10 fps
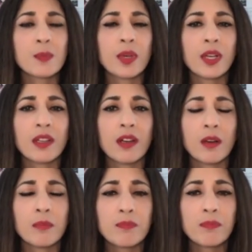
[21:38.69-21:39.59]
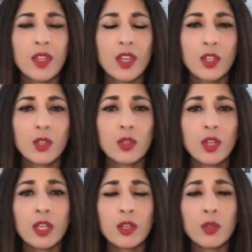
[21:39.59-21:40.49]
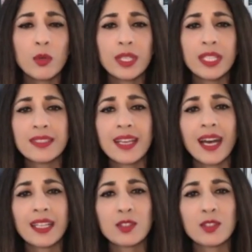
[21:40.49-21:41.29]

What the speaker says: but you're not alone in that.